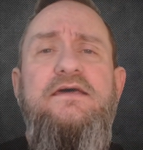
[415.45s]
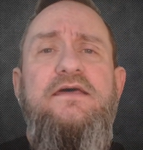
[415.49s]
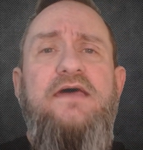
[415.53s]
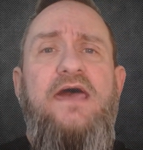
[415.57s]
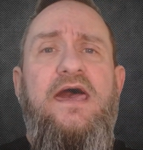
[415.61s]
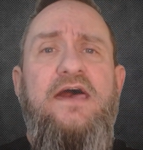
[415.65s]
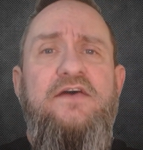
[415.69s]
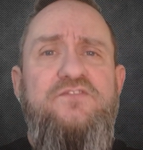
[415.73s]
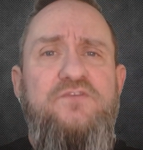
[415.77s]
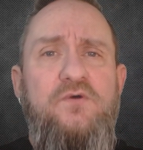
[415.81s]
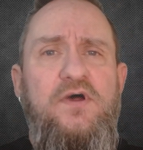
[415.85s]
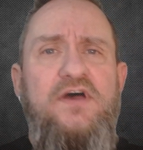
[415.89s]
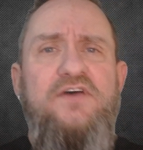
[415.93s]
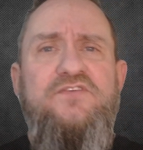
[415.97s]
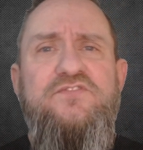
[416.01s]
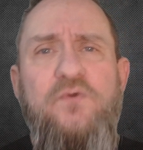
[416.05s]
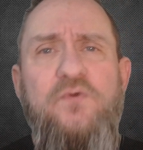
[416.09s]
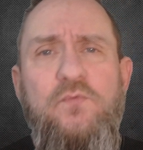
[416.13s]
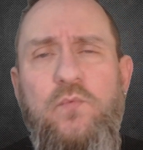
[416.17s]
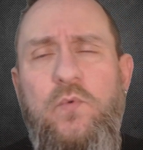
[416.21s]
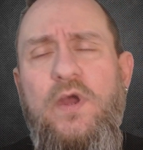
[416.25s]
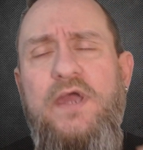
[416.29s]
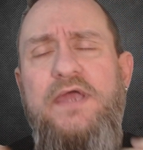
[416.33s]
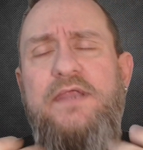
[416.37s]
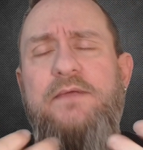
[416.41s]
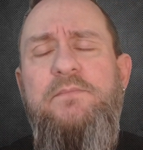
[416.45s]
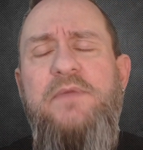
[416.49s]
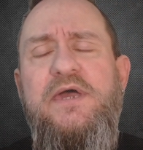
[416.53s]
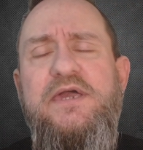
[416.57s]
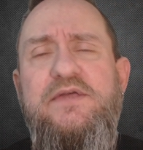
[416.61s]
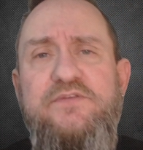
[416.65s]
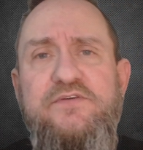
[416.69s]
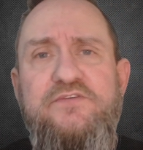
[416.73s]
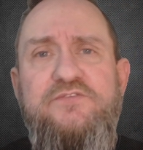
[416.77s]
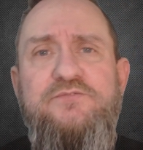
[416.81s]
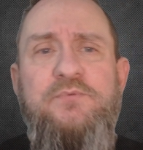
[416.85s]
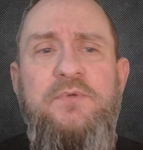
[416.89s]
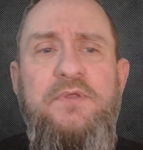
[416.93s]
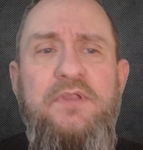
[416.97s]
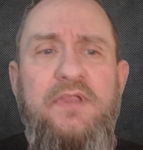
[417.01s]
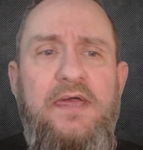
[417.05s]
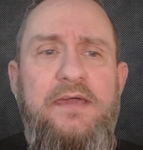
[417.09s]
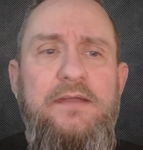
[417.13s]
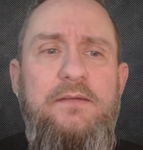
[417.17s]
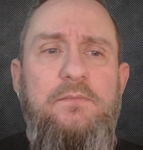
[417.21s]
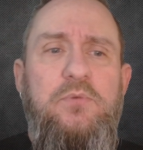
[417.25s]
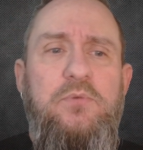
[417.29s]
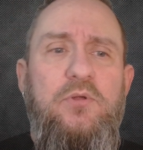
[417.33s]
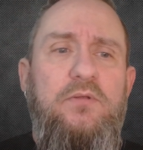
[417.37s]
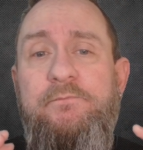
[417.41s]
as a way to make this
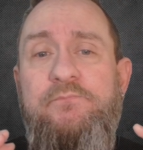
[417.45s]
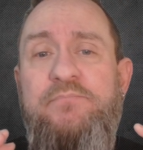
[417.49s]
relatable.